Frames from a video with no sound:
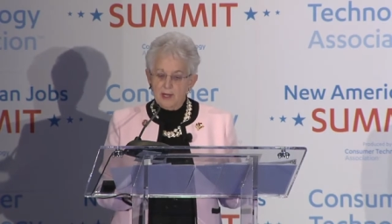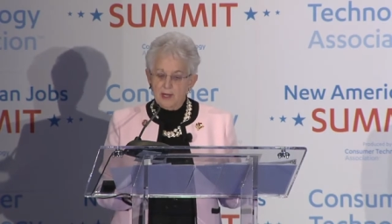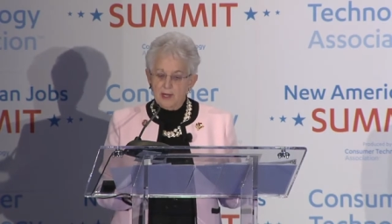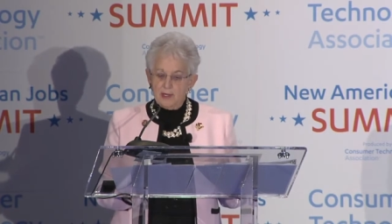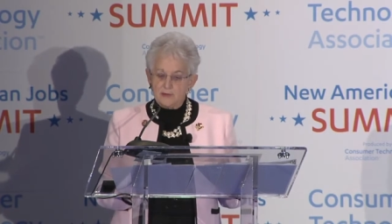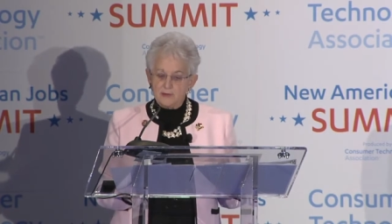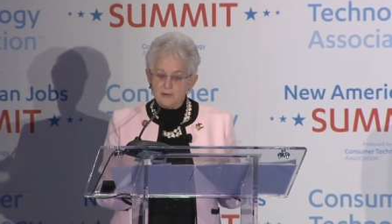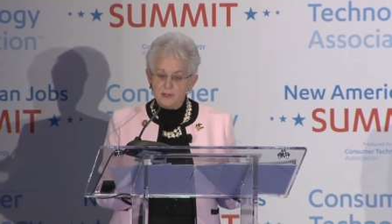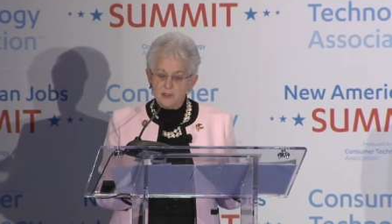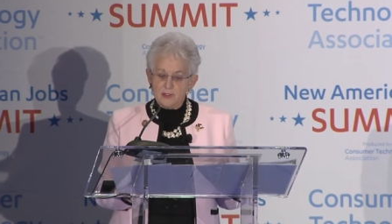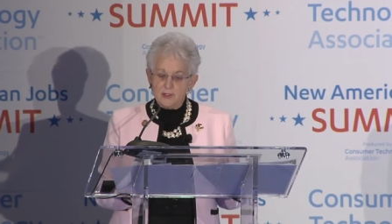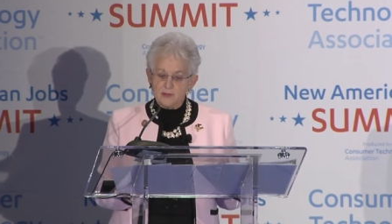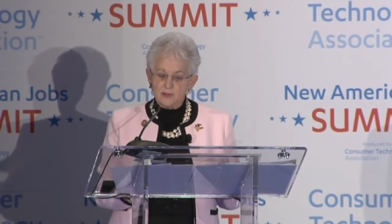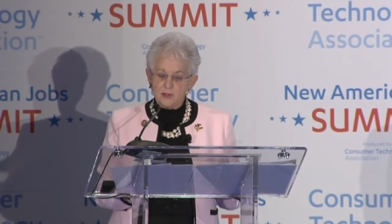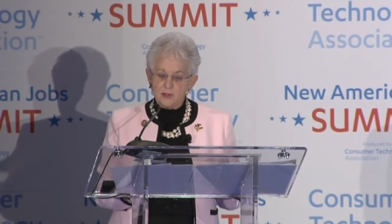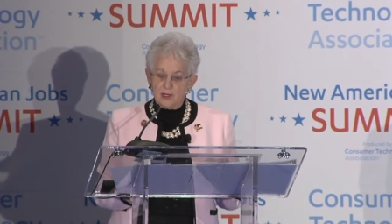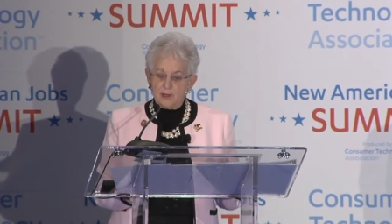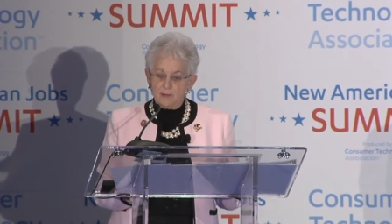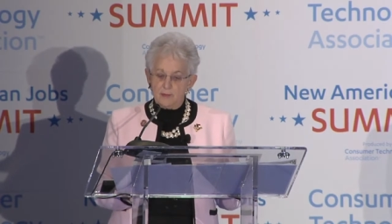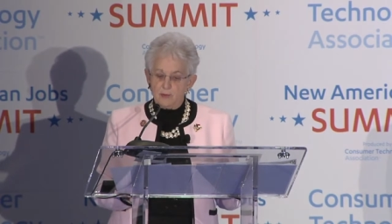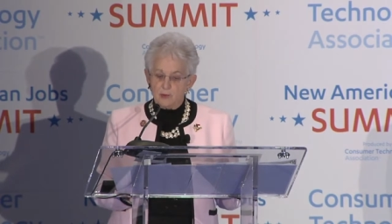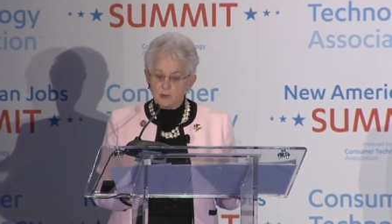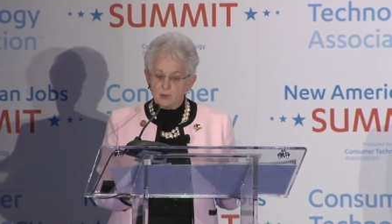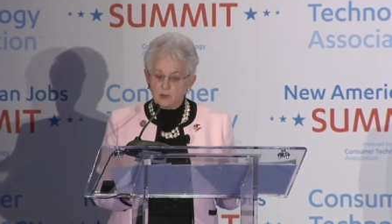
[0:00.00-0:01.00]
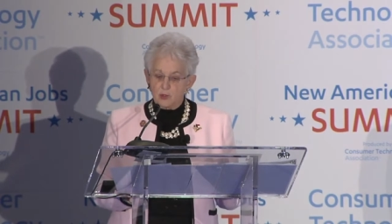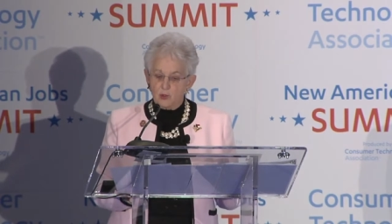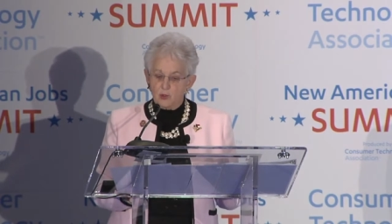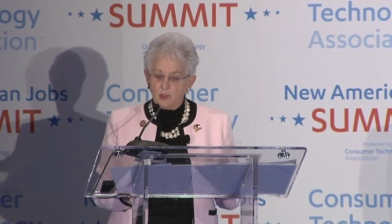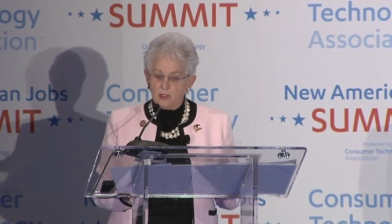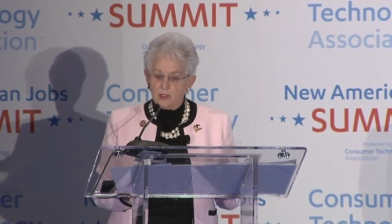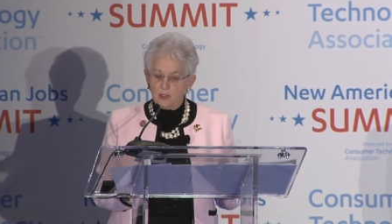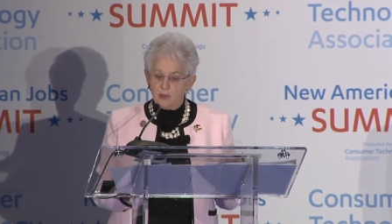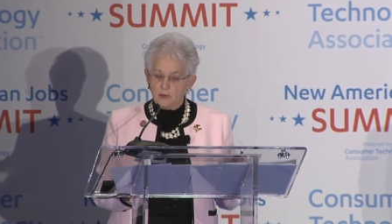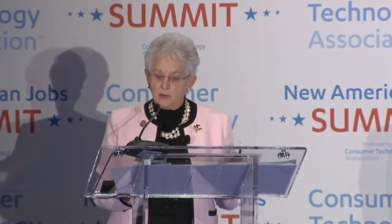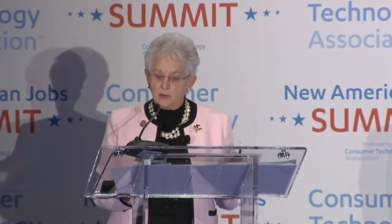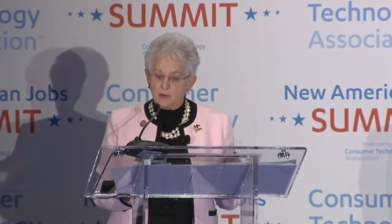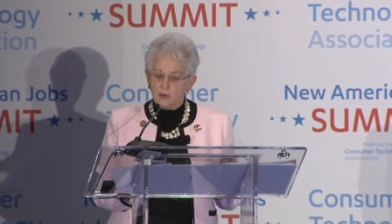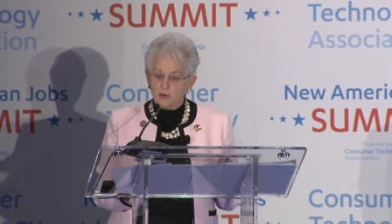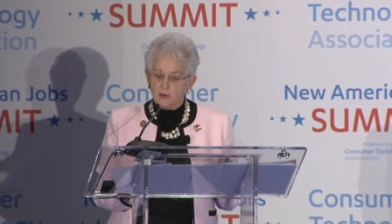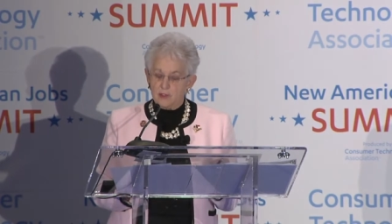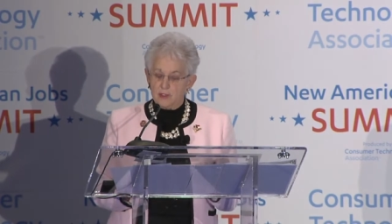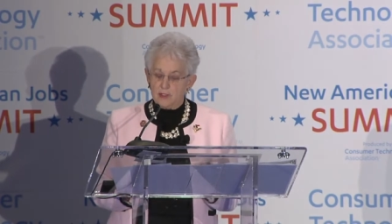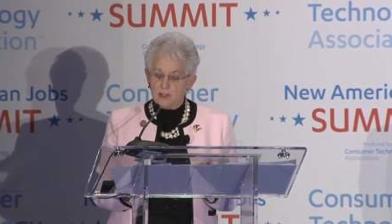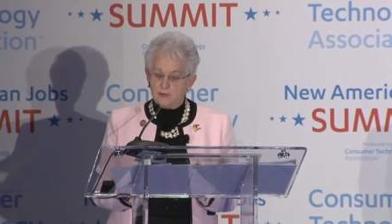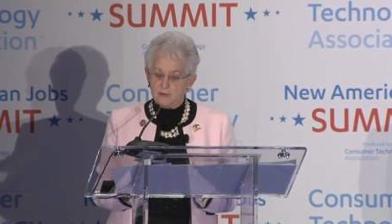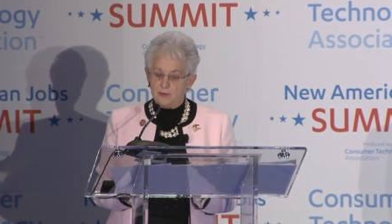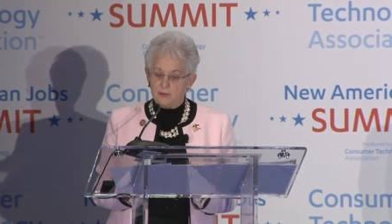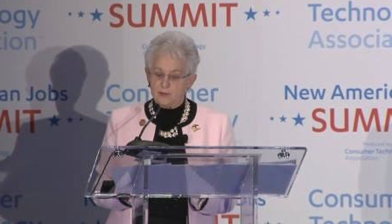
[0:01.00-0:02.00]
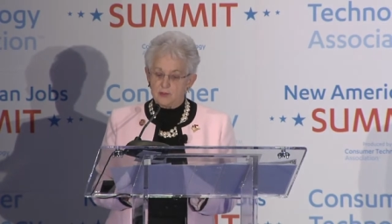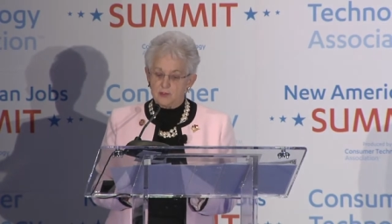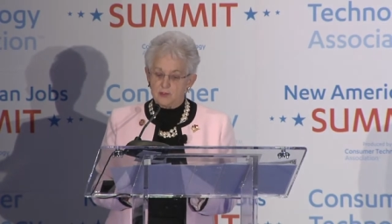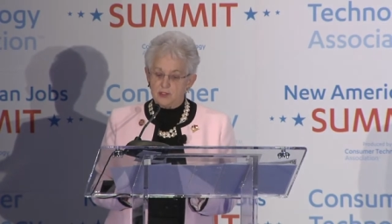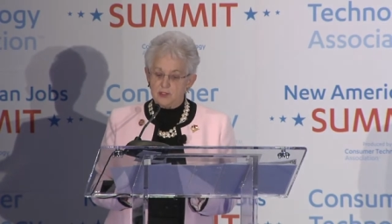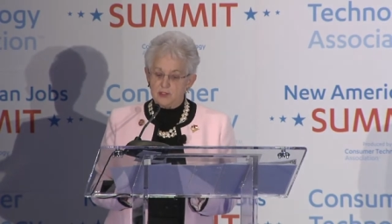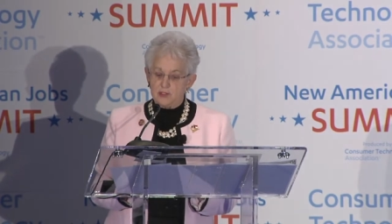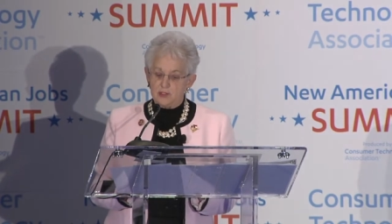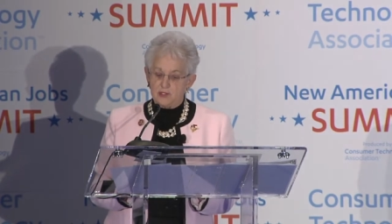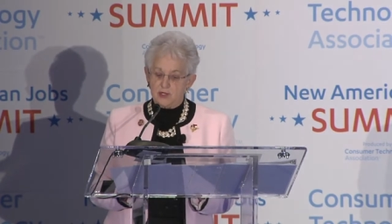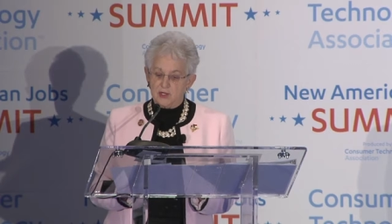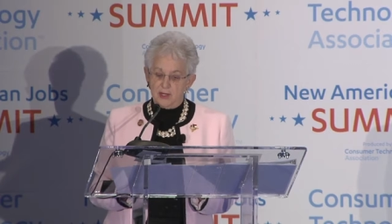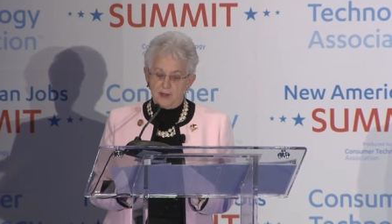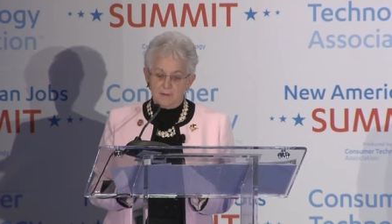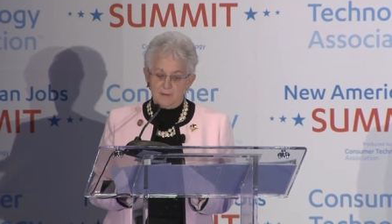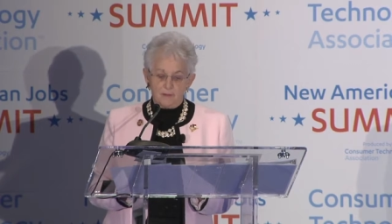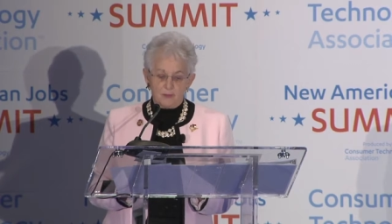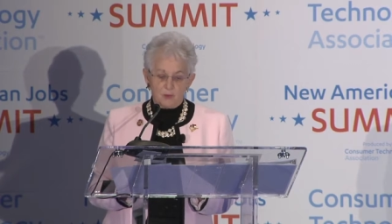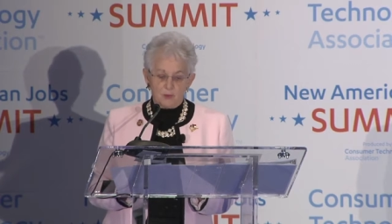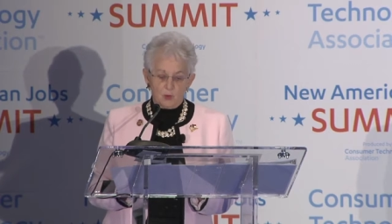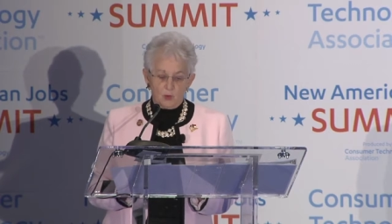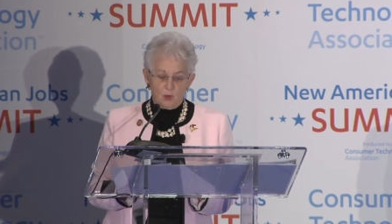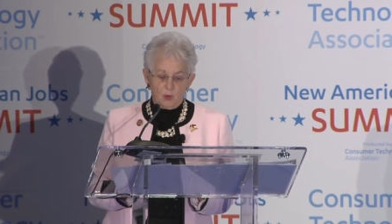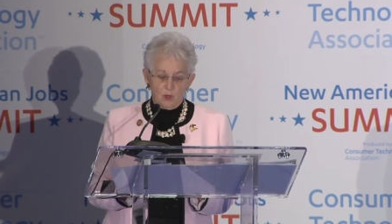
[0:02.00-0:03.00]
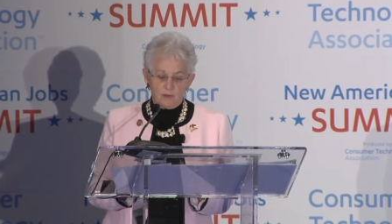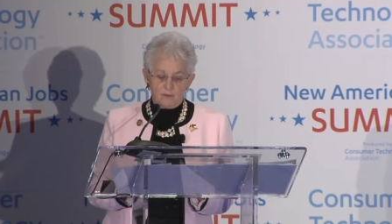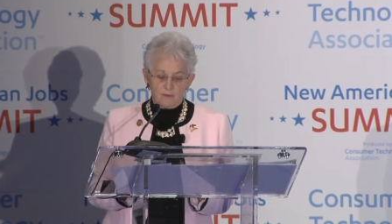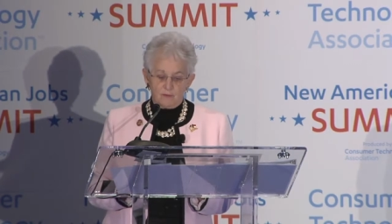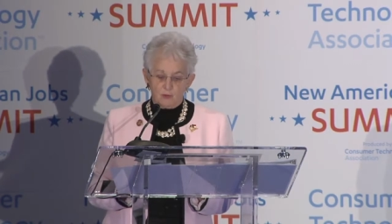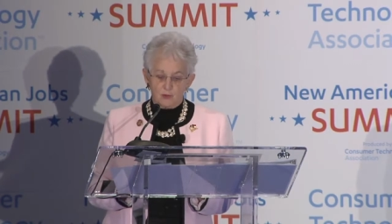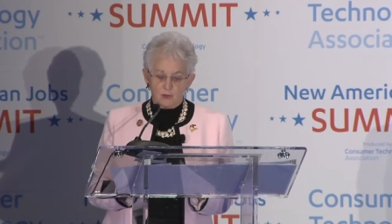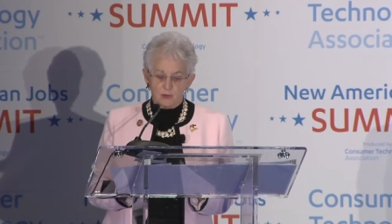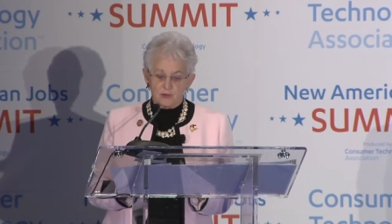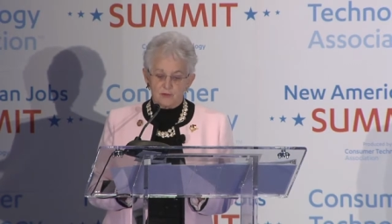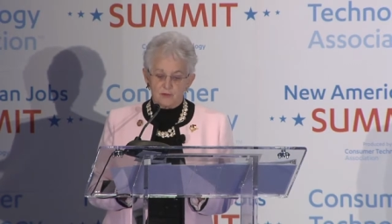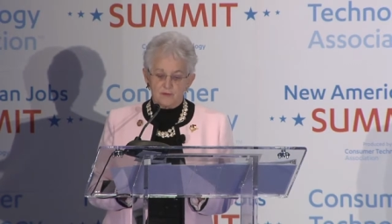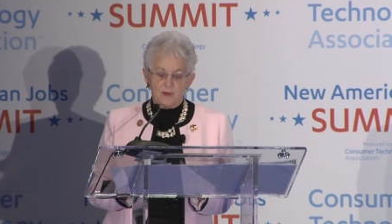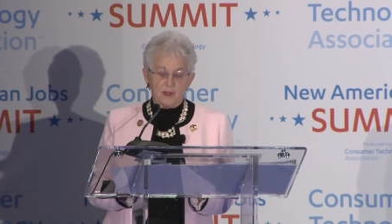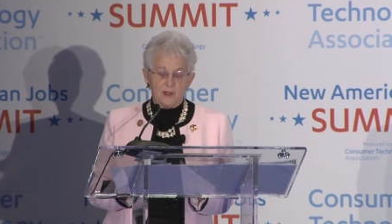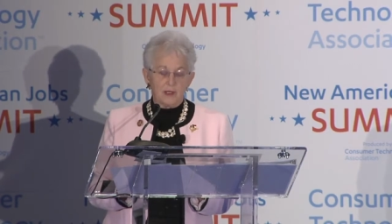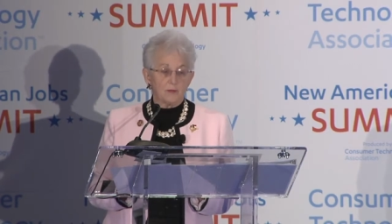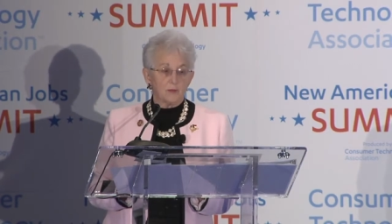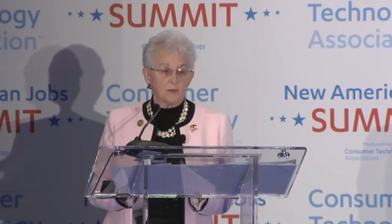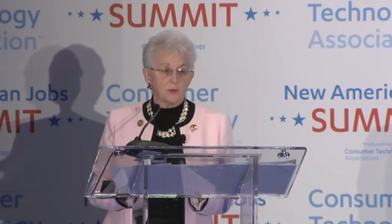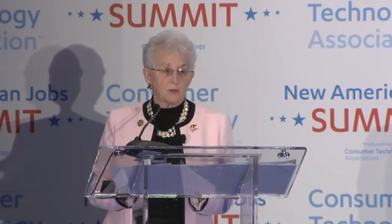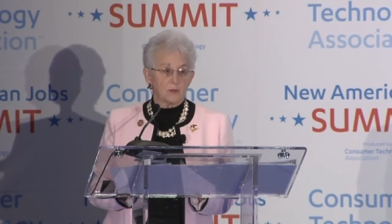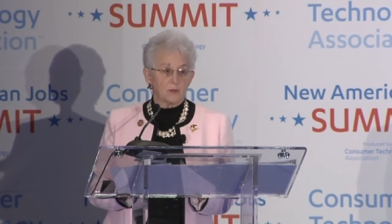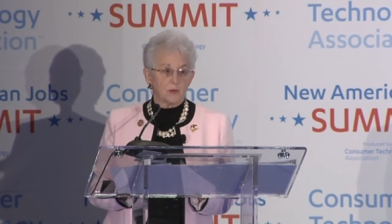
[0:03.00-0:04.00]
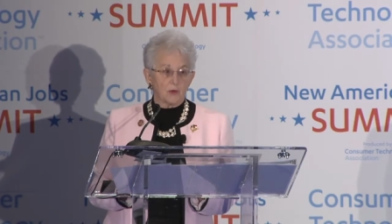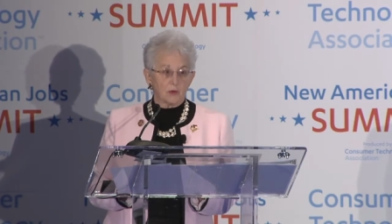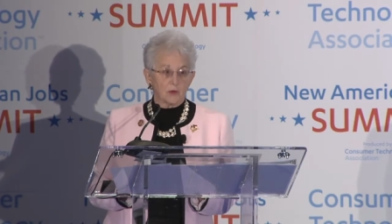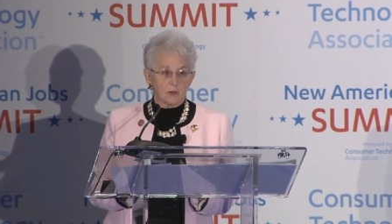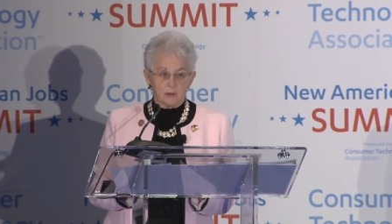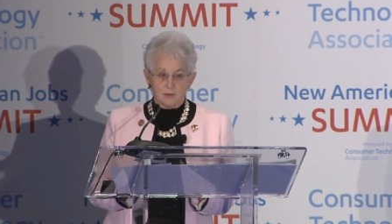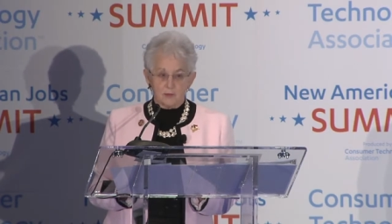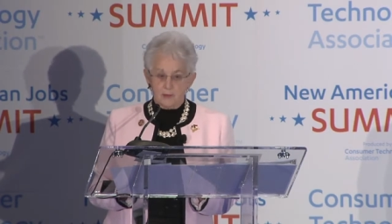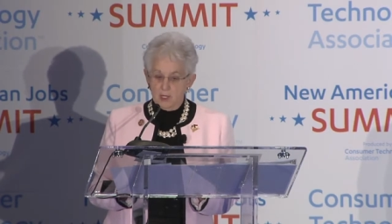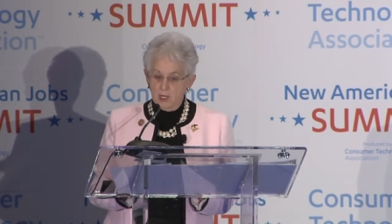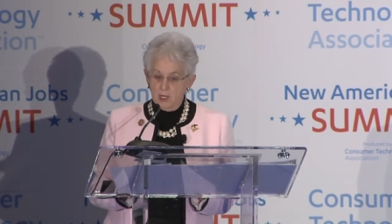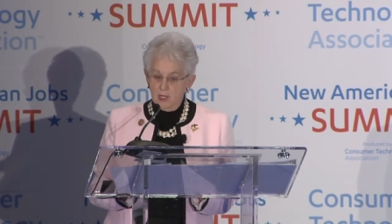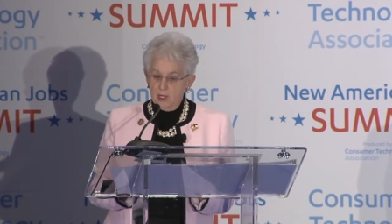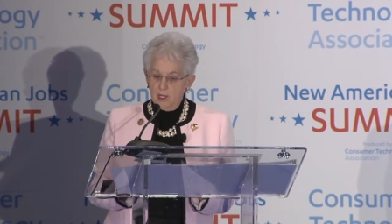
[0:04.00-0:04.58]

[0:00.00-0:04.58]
As an example, Toyota created the T-TEN Workforce Development Program,